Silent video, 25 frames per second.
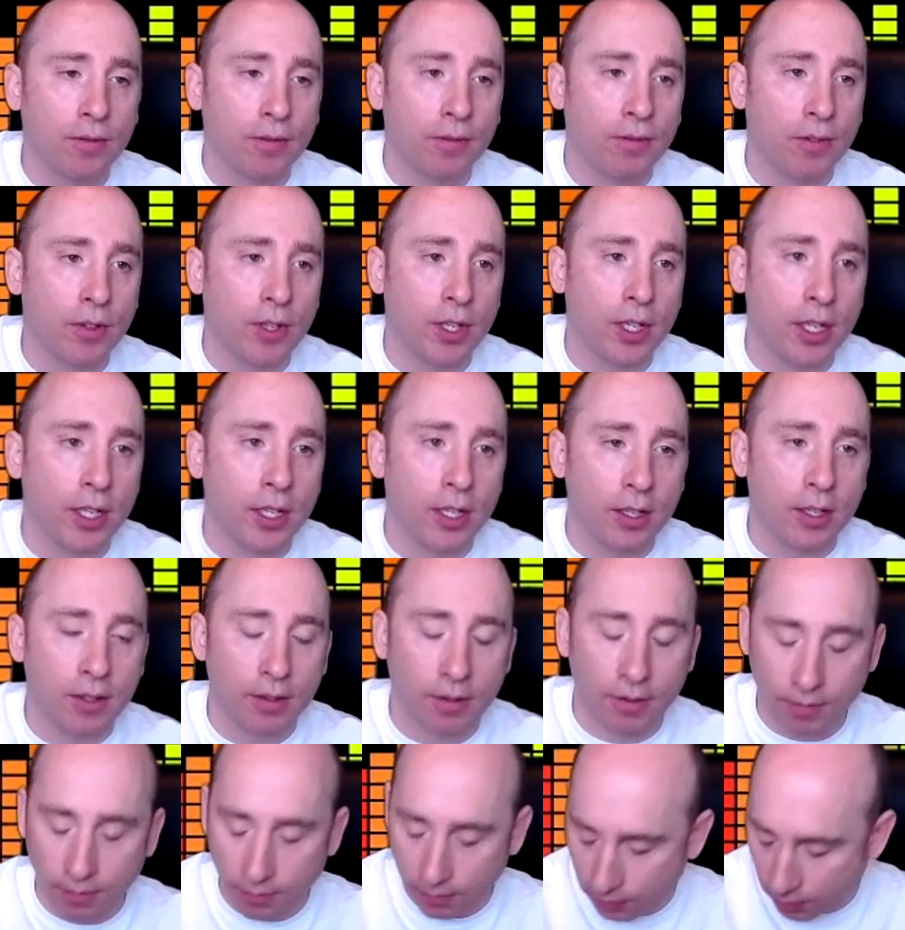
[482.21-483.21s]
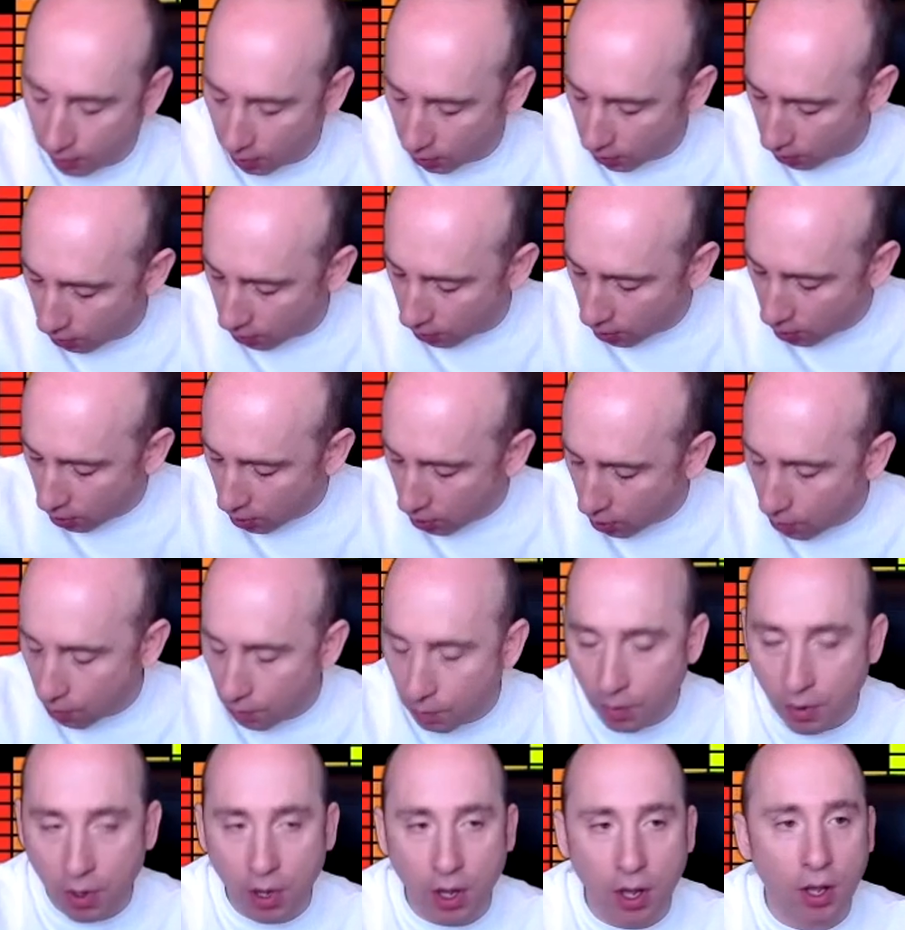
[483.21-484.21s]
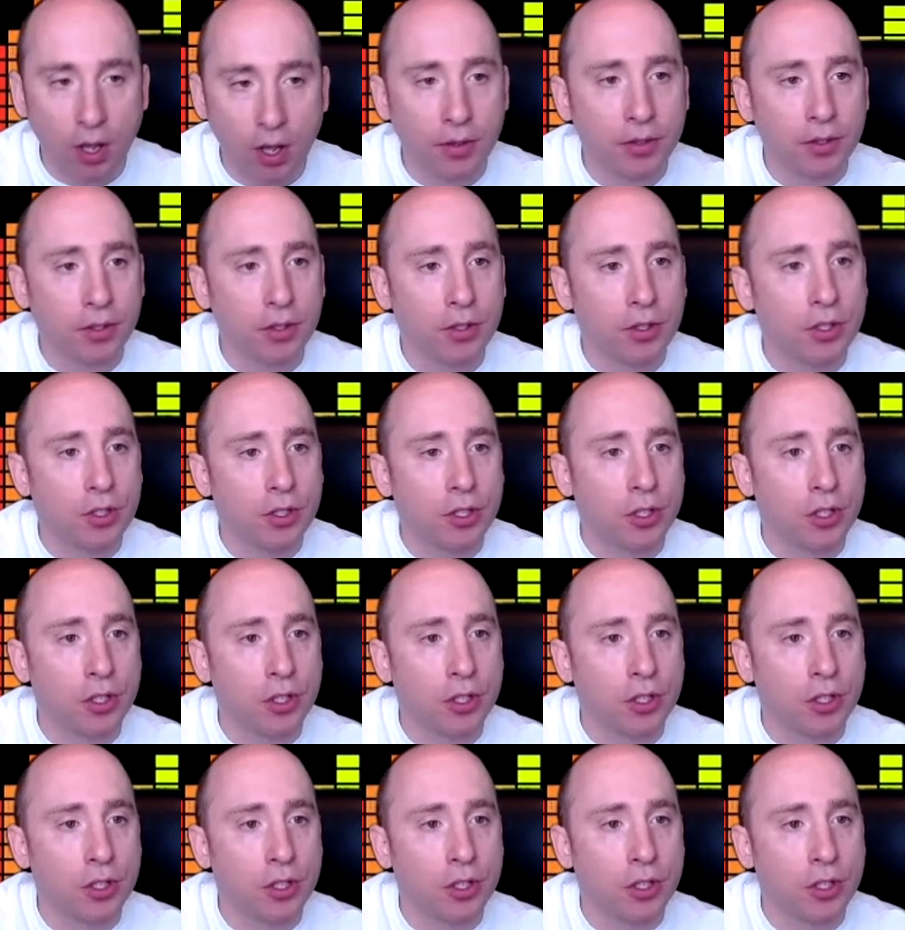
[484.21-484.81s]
3, 4. 1,